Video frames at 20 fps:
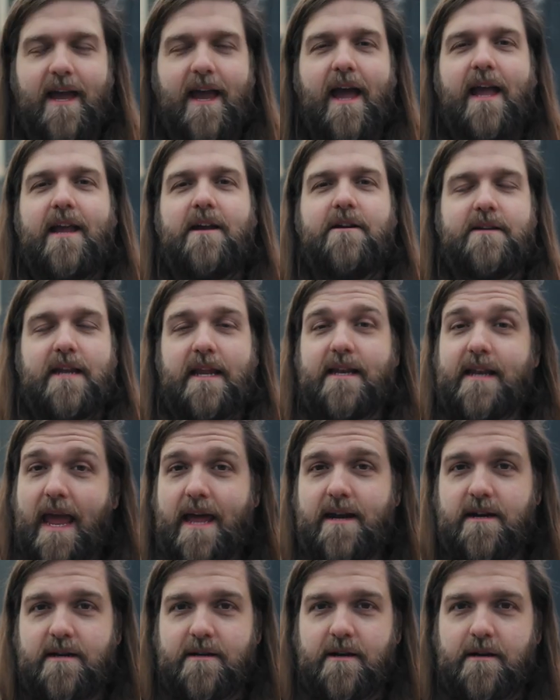hired an
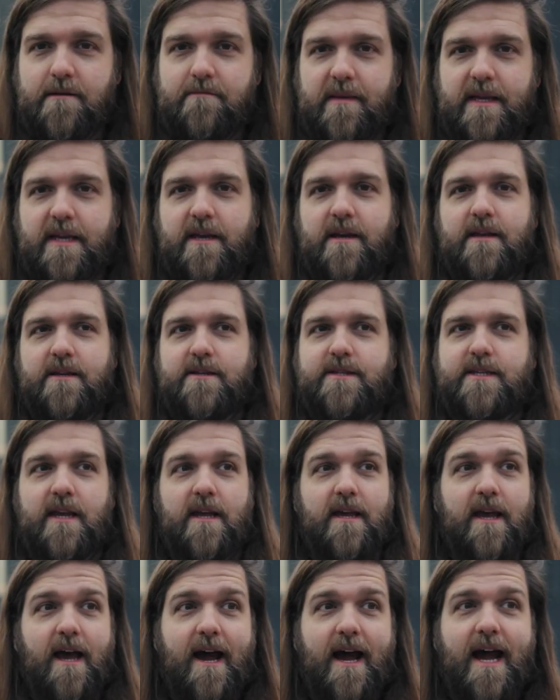editor because
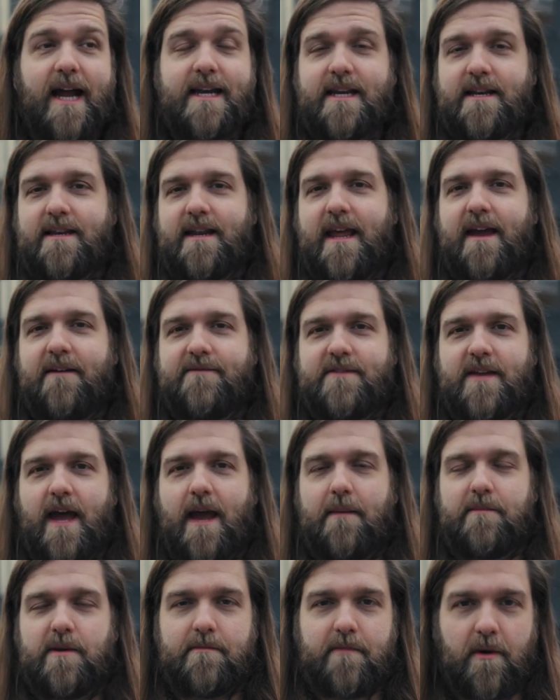I didn't have
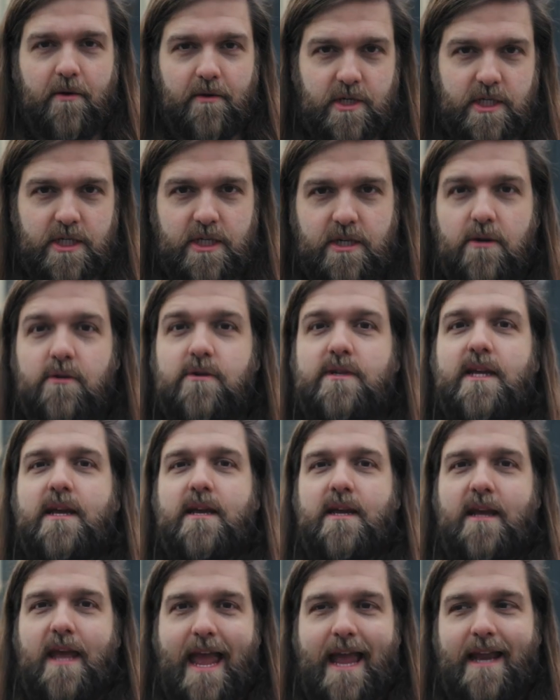time to both shoot
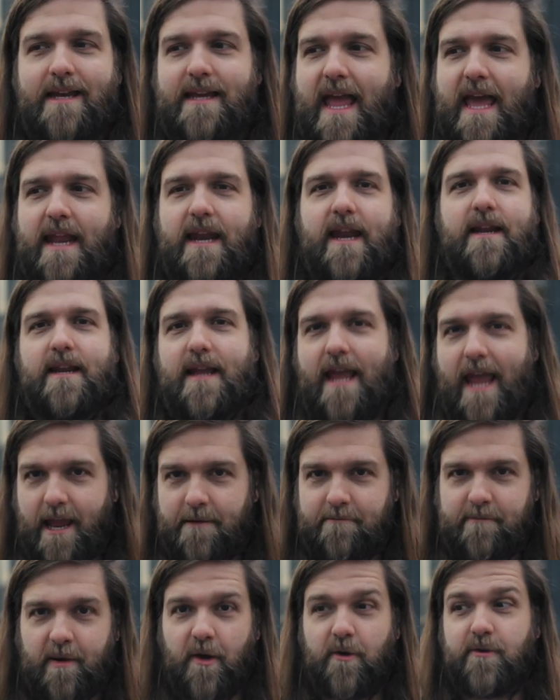and edit
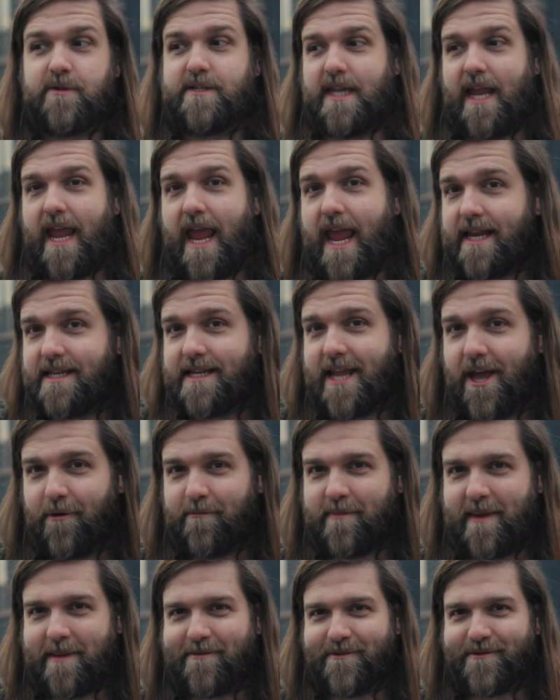and post and tell
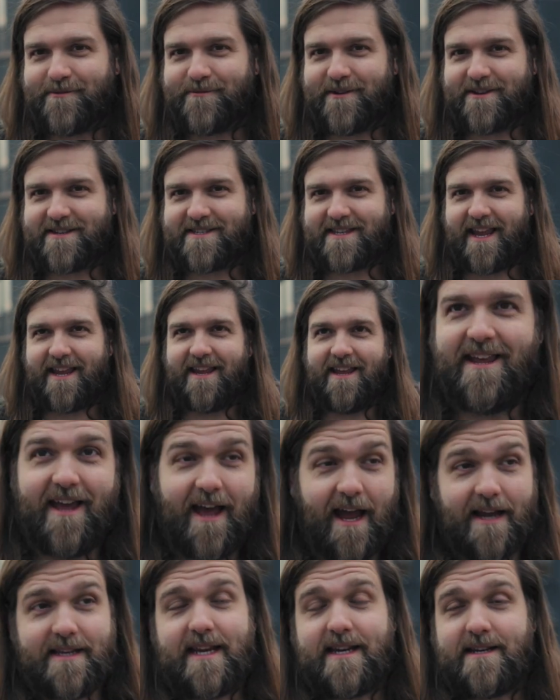people in real estate.
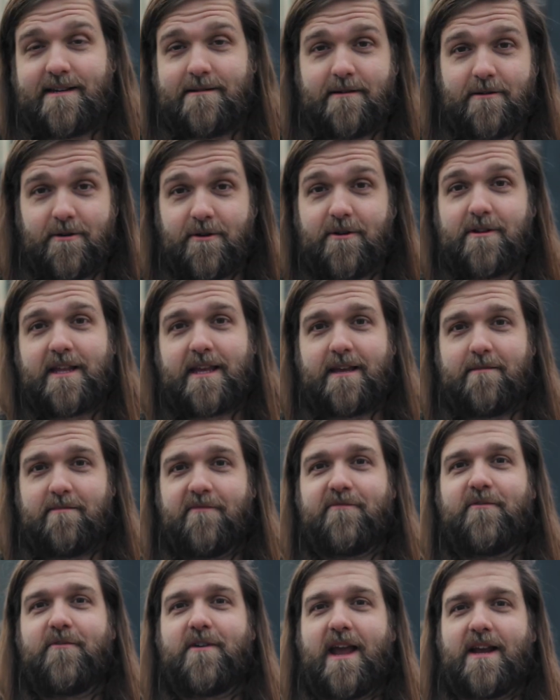I did early
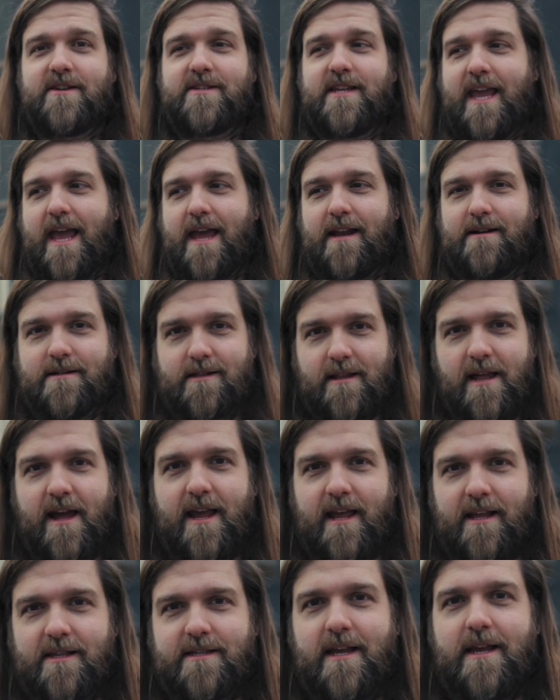before I actually had
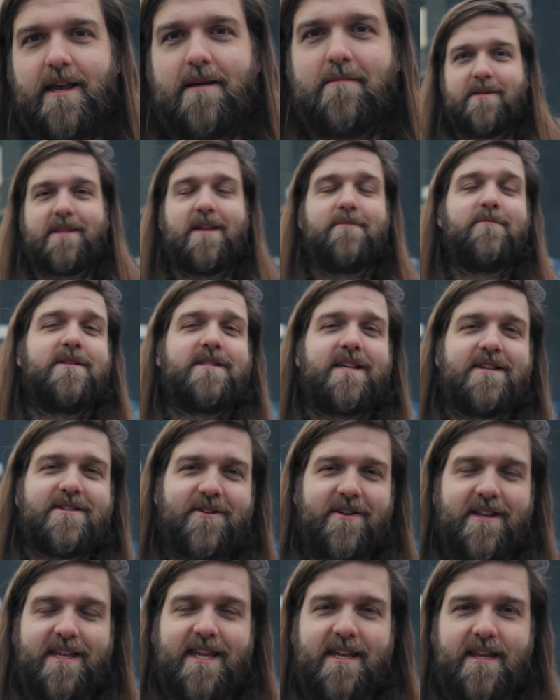clients, but then once I
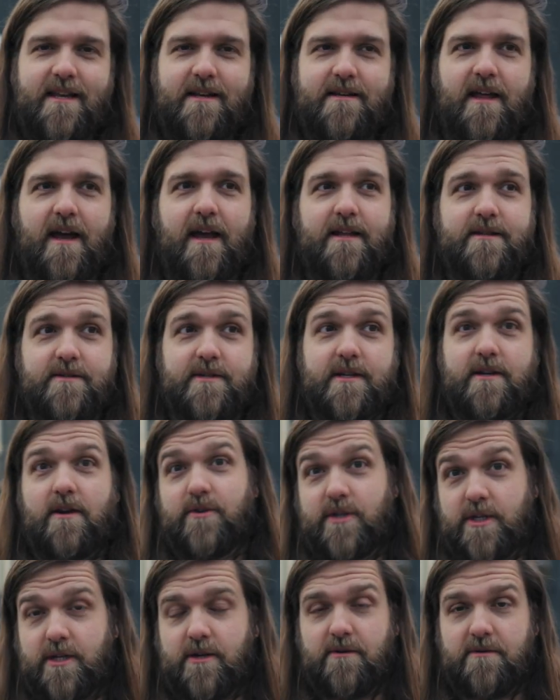started getting clients, I was like, oh
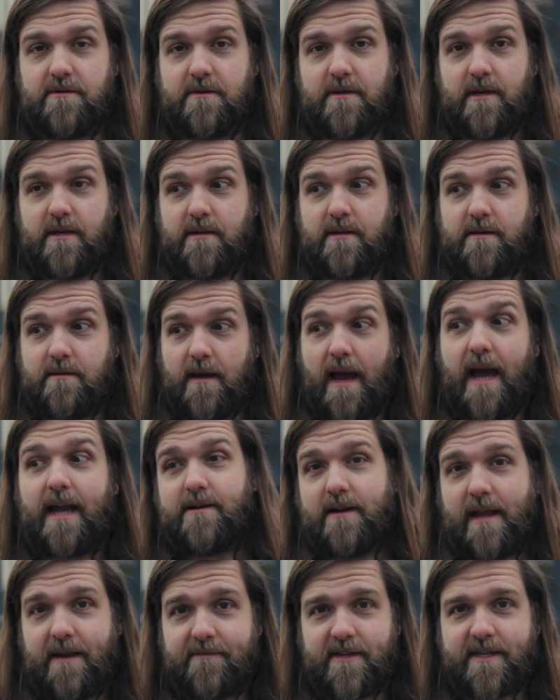shoot, I
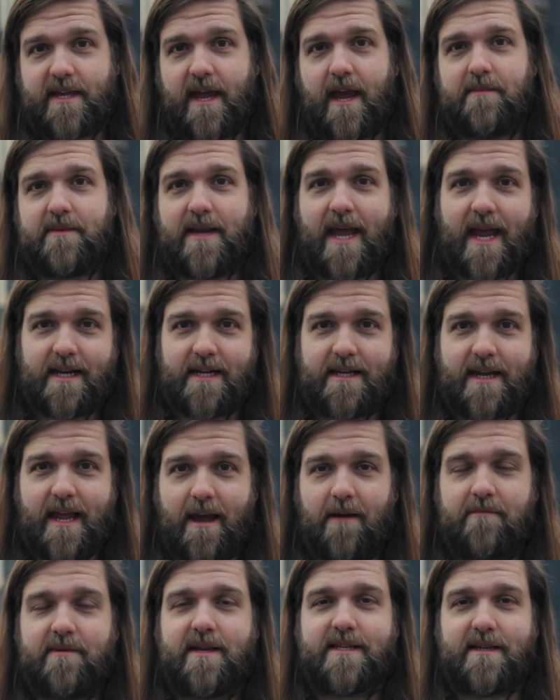don't have the time to edit
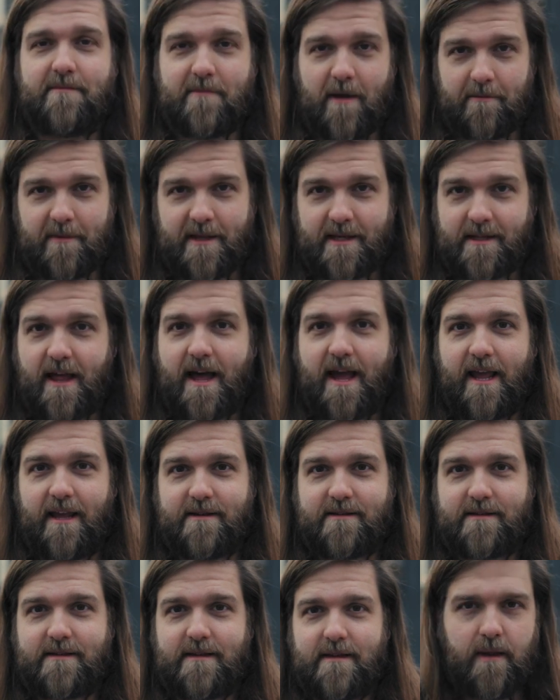now because I'm helping
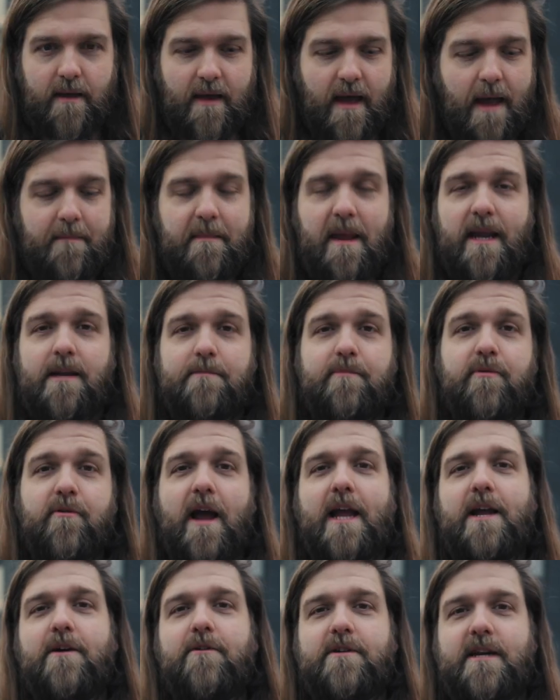clients. I made a
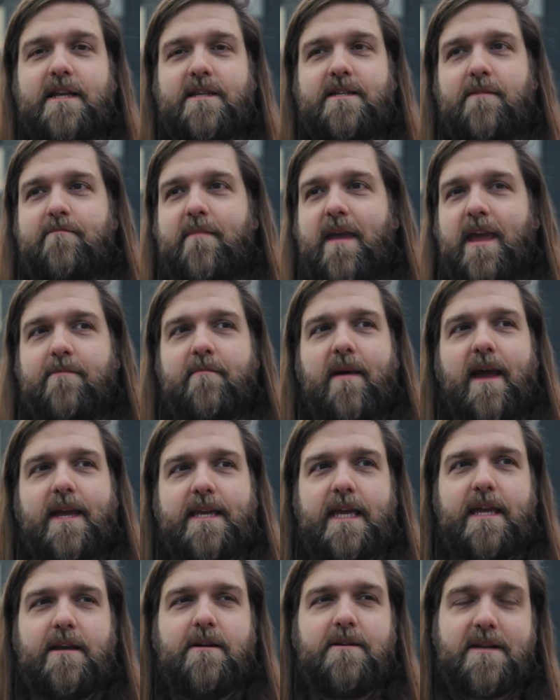priority to make my
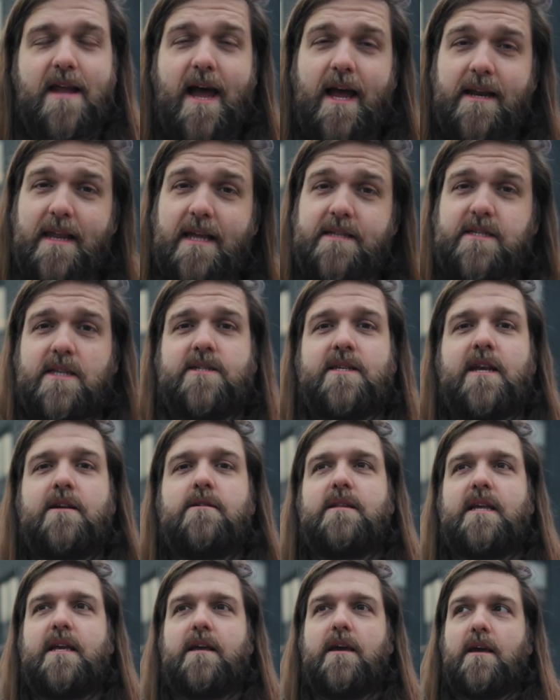gear not
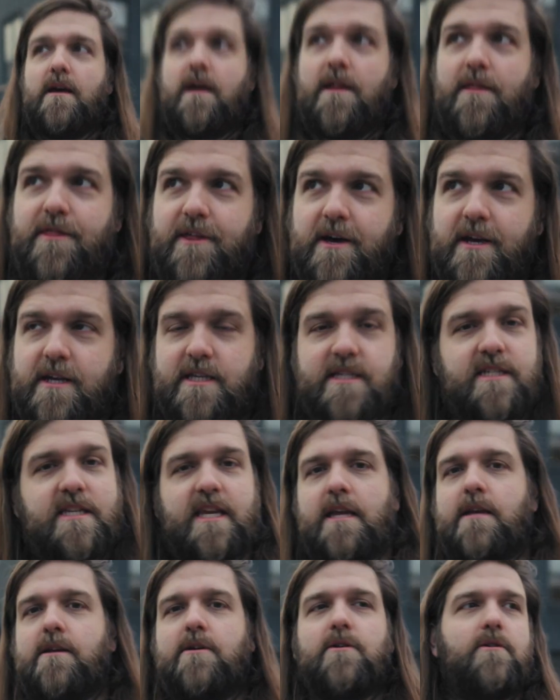necessarily the
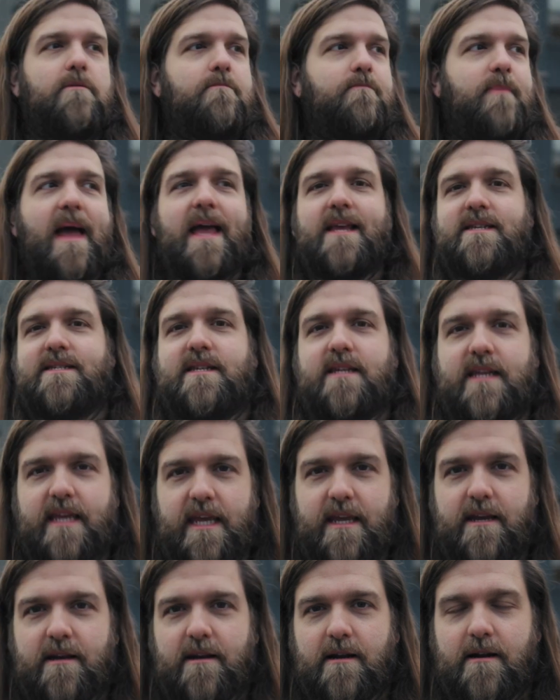single best
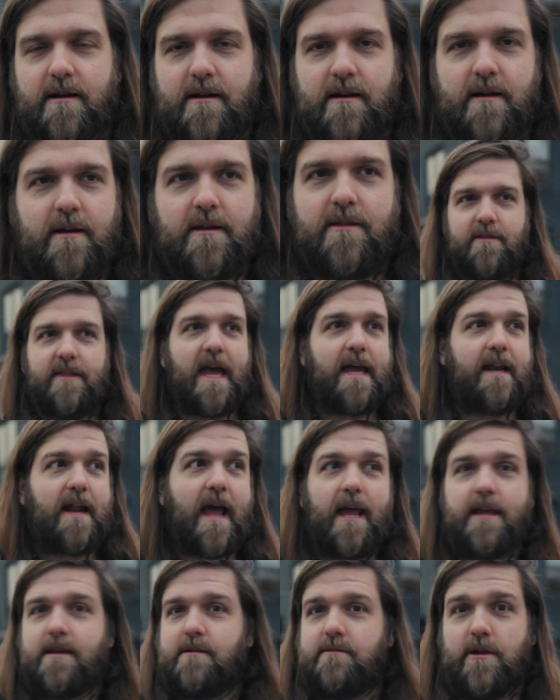gear that
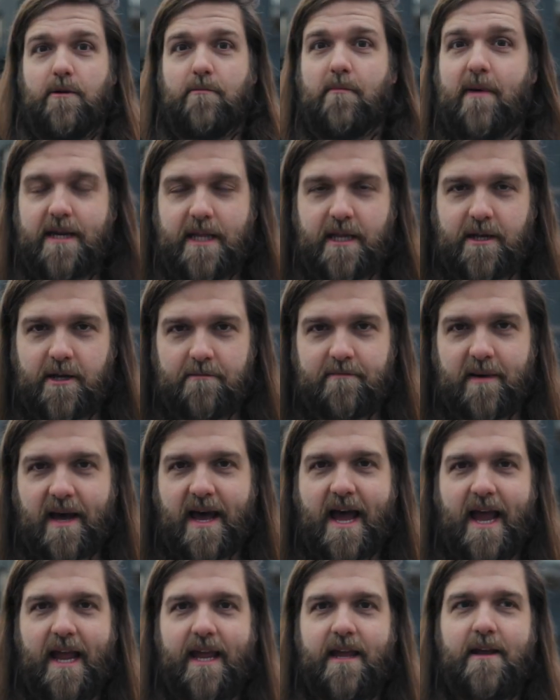money could
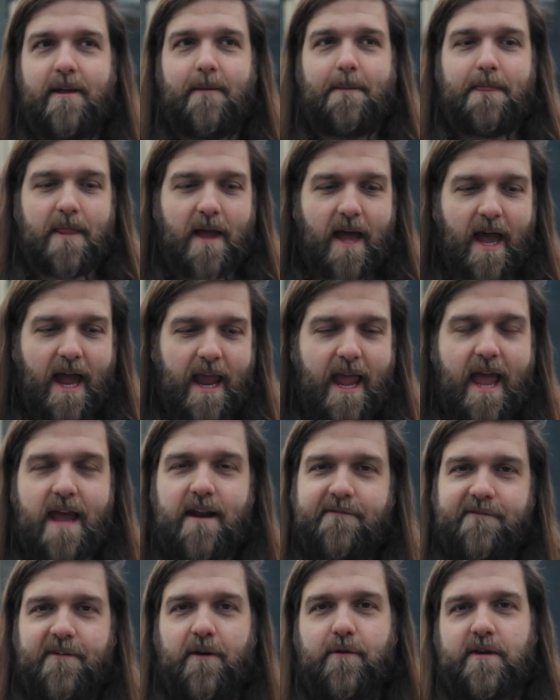buy. I had
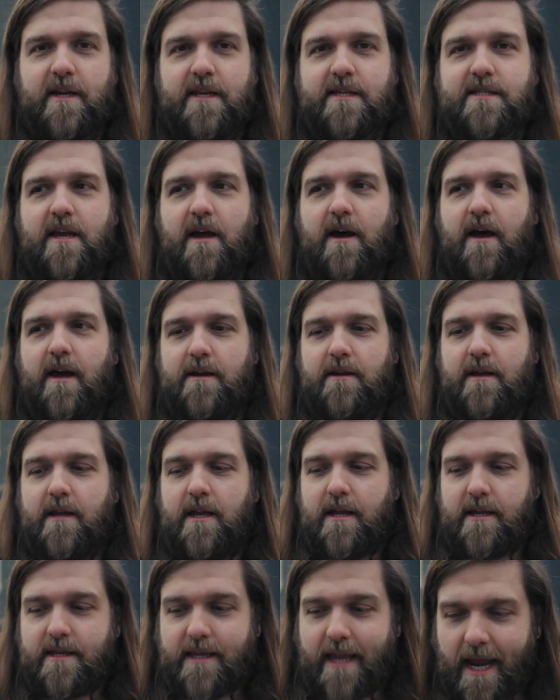a focus on,
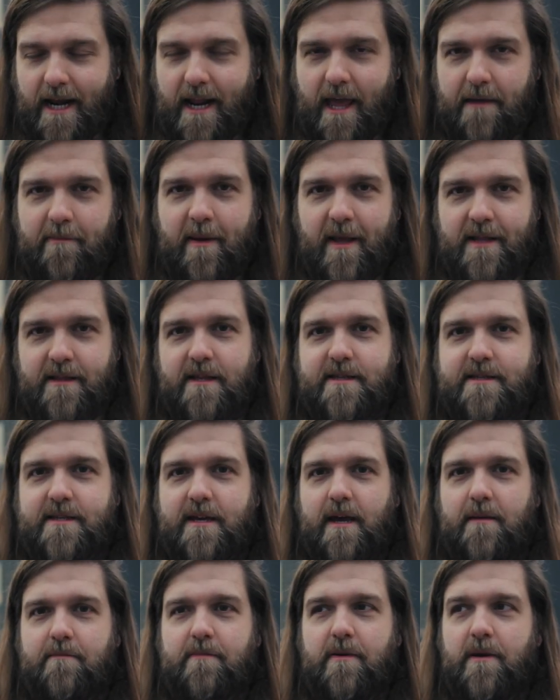can I pick this
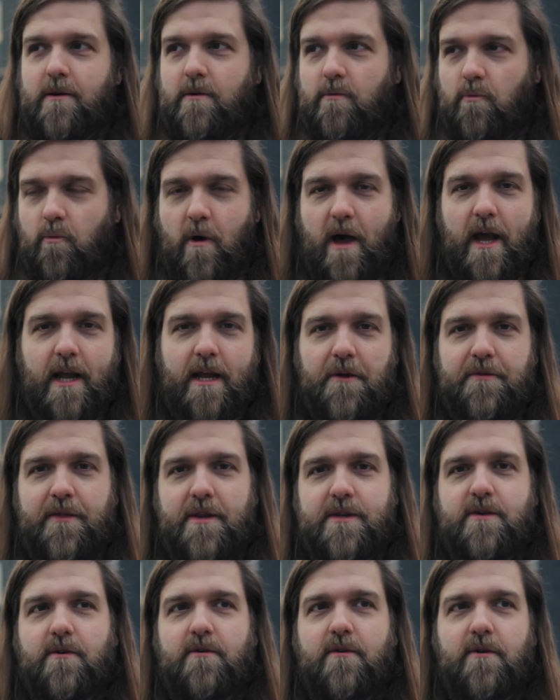up, walk out the
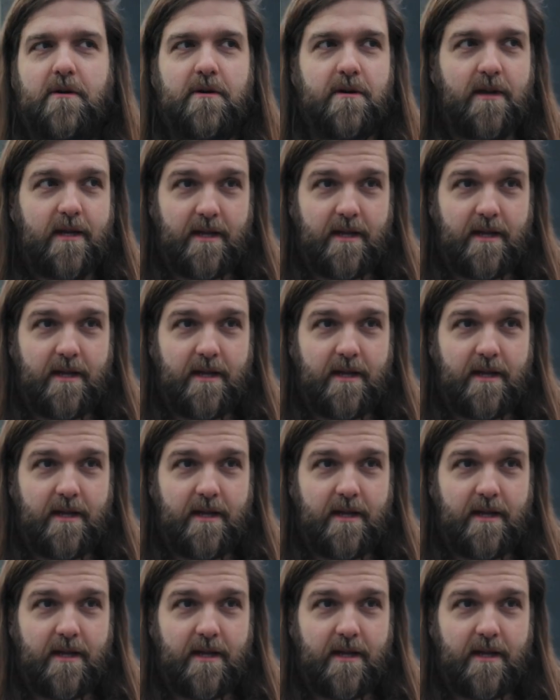door,